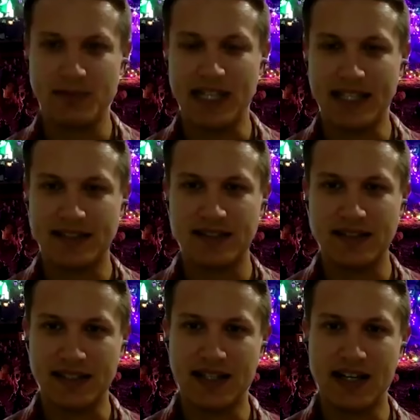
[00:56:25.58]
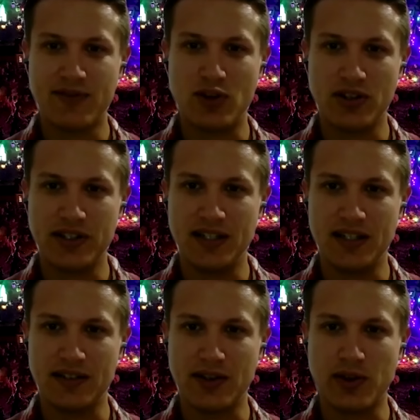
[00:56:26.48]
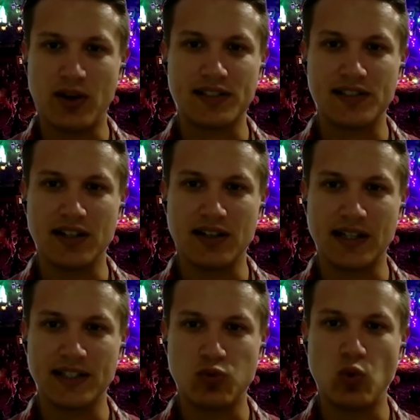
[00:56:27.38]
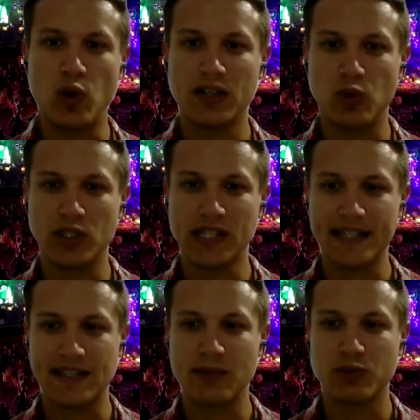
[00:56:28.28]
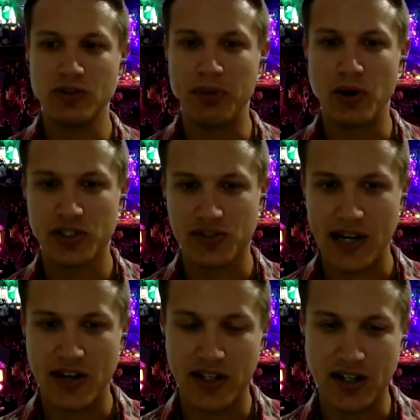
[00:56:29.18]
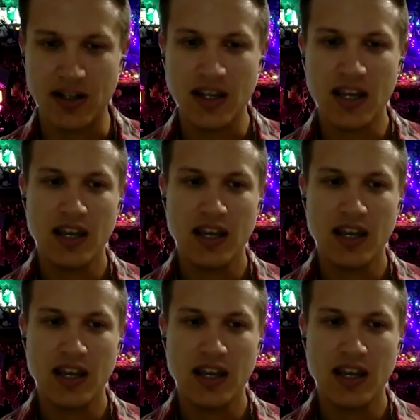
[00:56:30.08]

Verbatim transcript: I mean, that's that's kind of all the uh, the thoughts here. I guess one one last thing. We'll do a bonus round here.